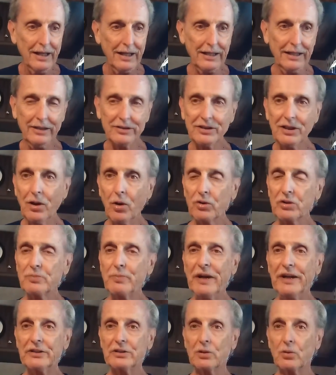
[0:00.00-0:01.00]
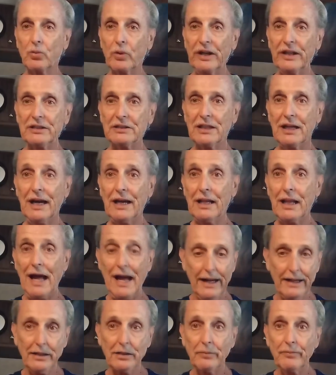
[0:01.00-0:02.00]
And there's no special reason. I
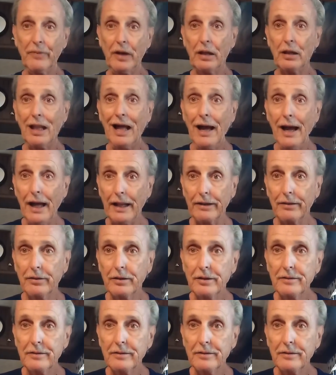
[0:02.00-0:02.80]
liked them a lot.